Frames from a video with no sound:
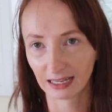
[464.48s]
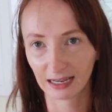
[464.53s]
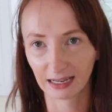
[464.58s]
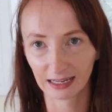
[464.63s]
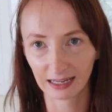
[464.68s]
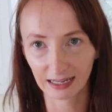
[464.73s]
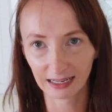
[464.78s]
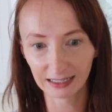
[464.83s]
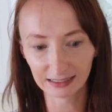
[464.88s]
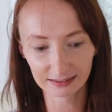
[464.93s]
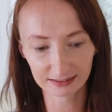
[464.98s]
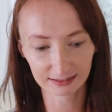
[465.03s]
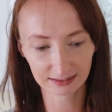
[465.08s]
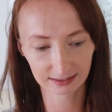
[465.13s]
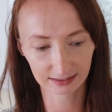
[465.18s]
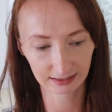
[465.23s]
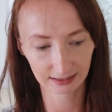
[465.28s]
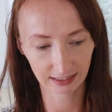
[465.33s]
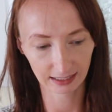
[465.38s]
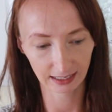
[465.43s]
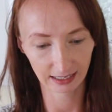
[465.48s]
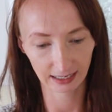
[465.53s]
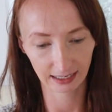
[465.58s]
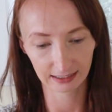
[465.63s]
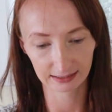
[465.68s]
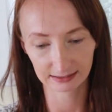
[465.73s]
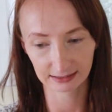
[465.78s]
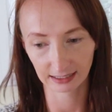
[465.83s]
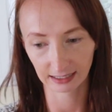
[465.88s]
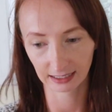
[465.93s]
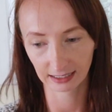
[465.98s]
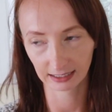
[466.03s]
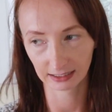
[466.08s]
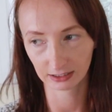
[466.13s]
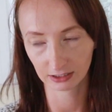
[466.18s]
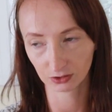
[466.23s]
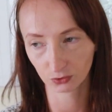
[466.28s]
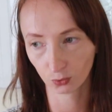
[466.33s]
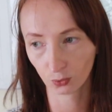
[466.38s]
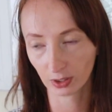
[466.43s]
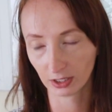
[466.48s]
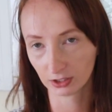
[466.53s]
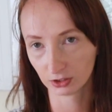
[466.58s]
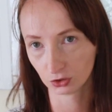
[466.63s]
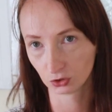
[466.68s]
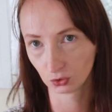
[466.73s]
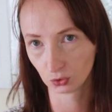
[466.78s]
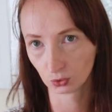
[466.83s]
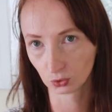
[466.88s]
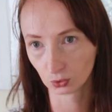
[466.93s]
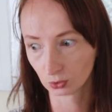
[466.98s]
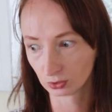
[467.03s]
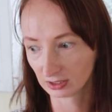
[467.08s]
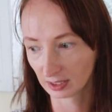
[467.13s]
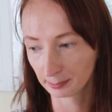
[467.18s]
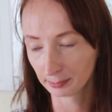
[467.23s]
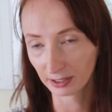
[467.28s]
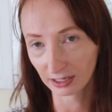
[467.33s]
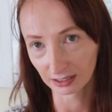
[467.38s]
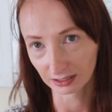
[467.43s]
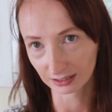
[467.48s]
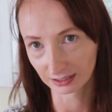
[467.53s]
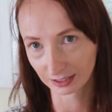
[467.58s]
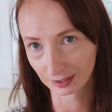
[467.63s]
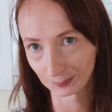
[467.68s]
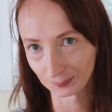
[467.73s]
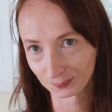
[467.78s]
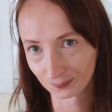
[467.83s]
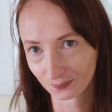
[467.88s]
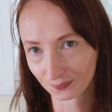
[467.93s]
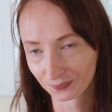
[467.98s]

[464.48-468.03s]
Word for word: ahead and I went to the park.